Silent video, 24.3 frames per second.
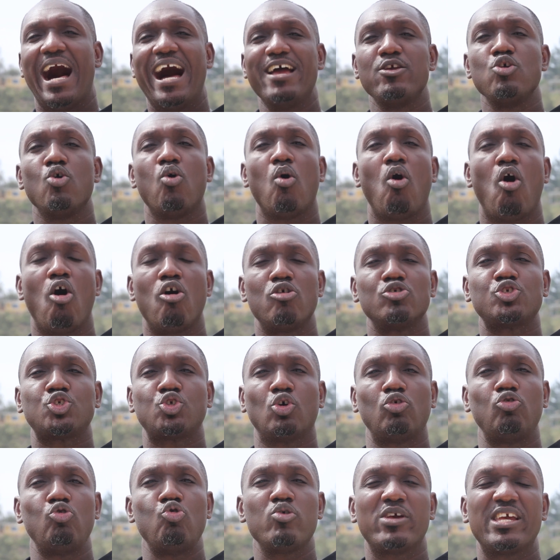are you
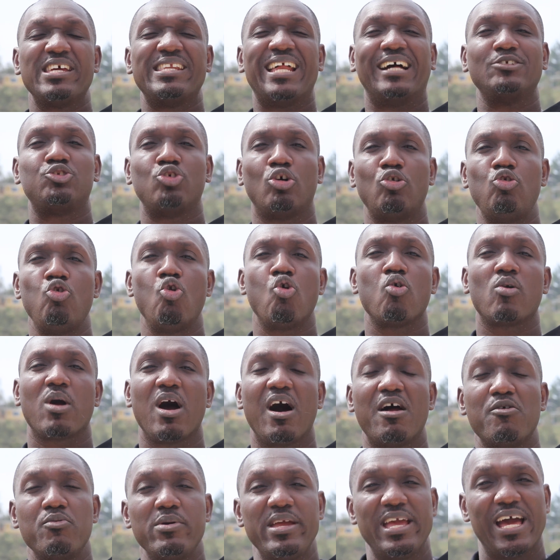also looking at your
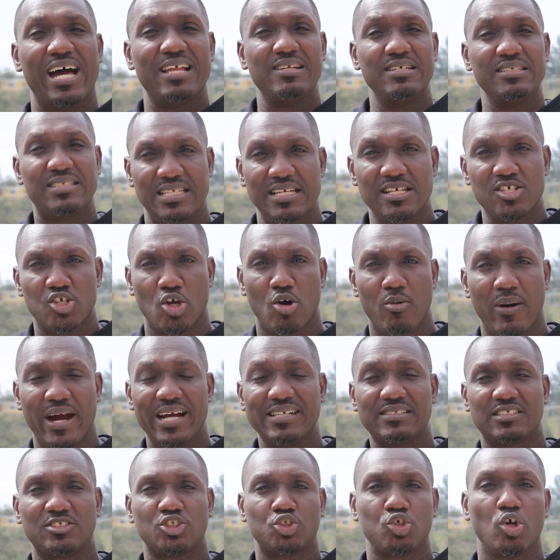local realities, all
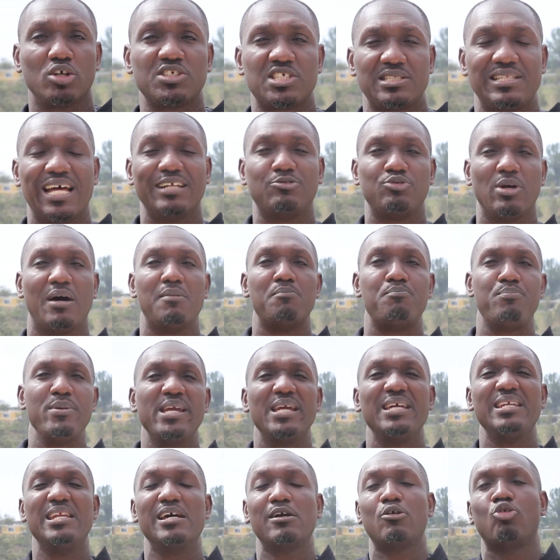right, such that you are
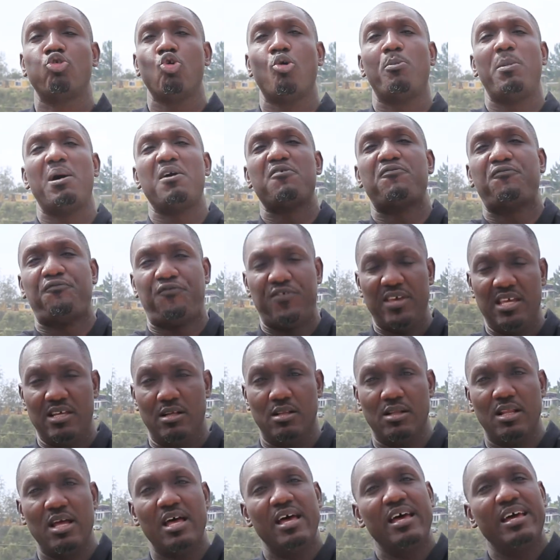bringing a global
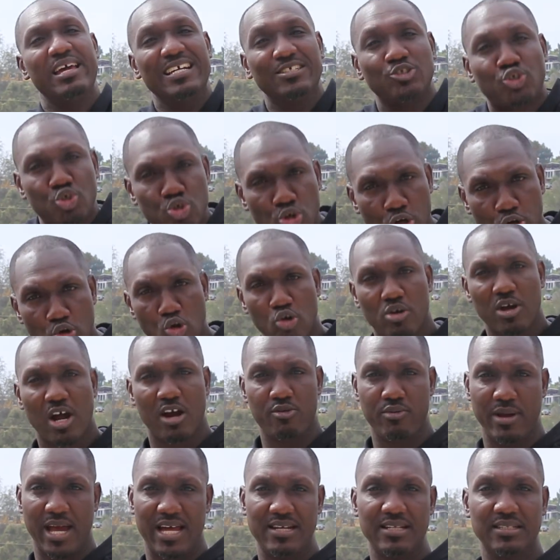feel into your local
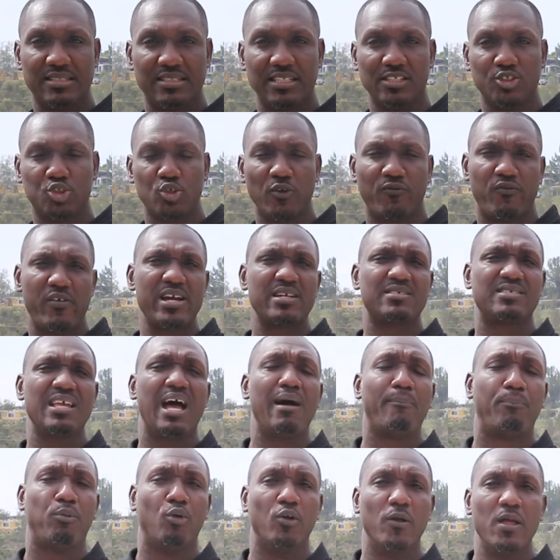realities? So for
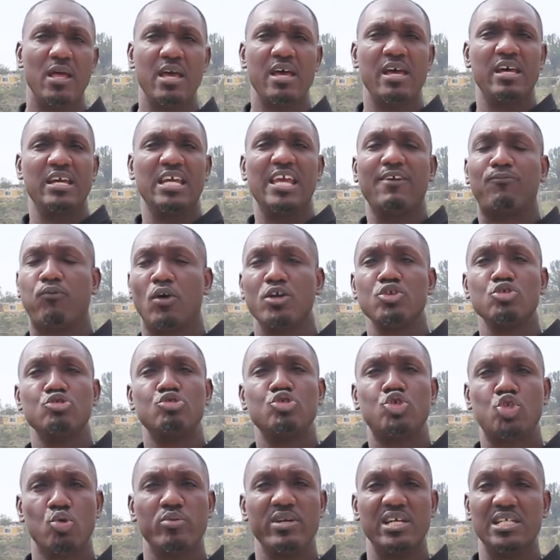example, if what you
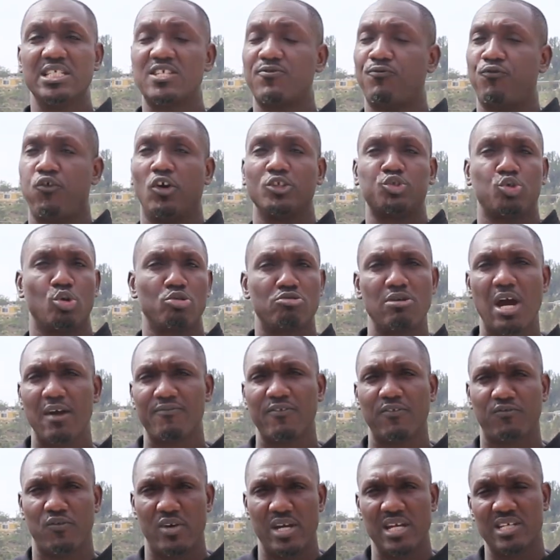do is
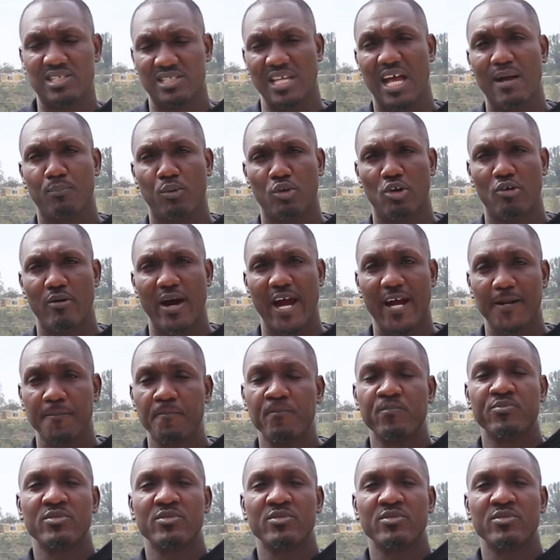photography, for example, all right,